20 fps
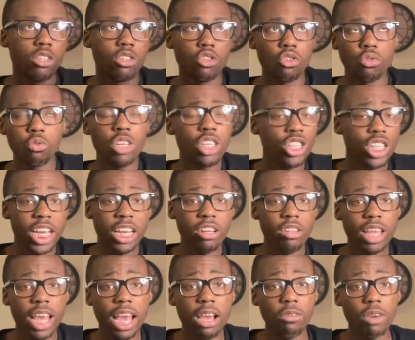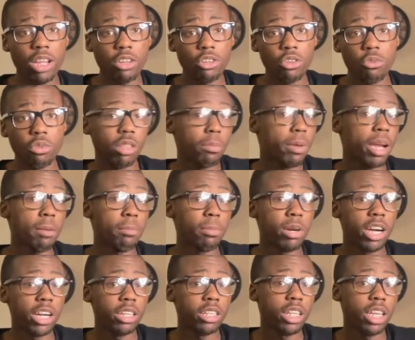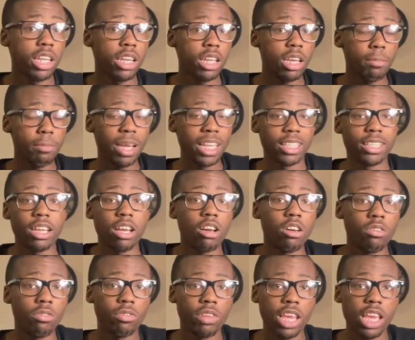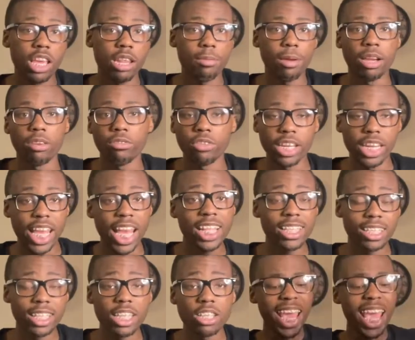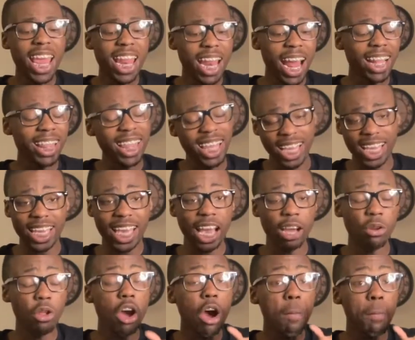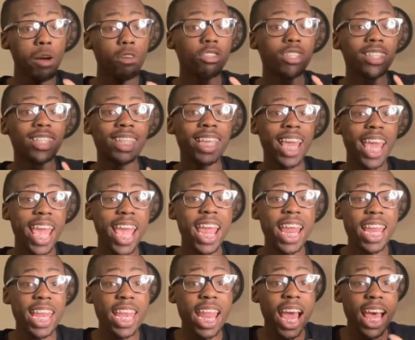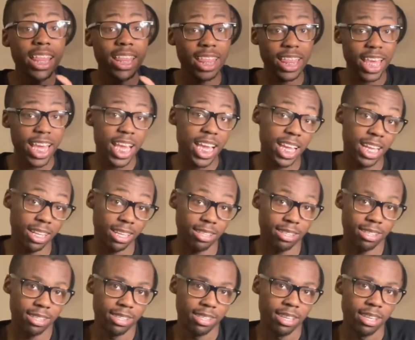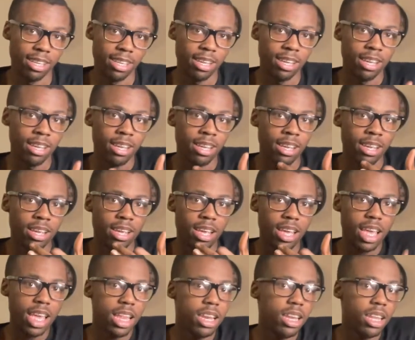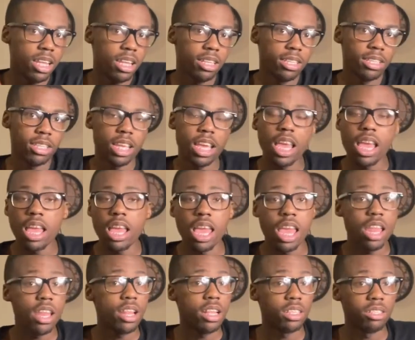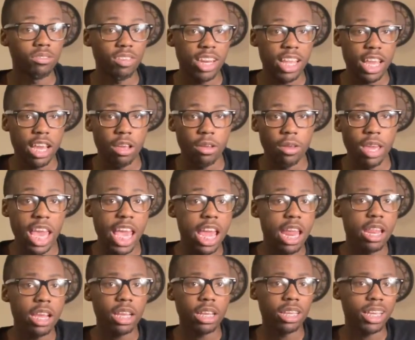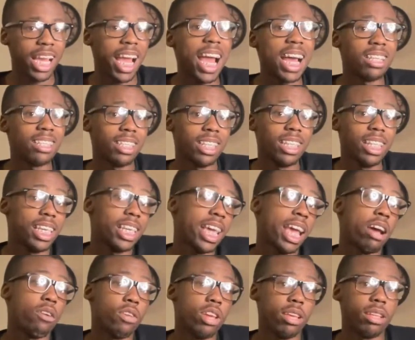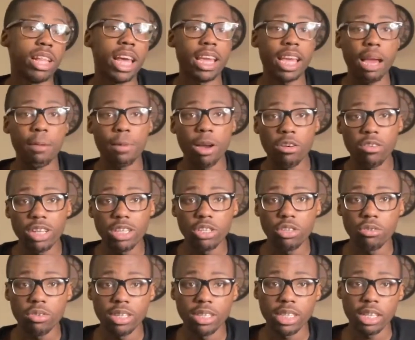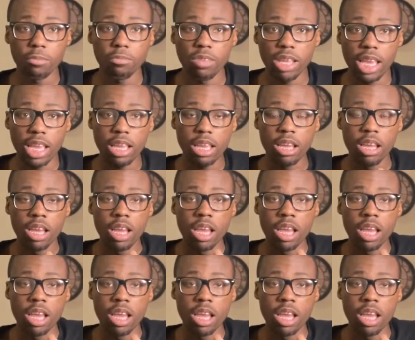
Twitch channel that I do with my Marlon, myself, and my friend Essence. And I think I counted almost 10 things in this in this video and constantly counting. Like I'm always doing something.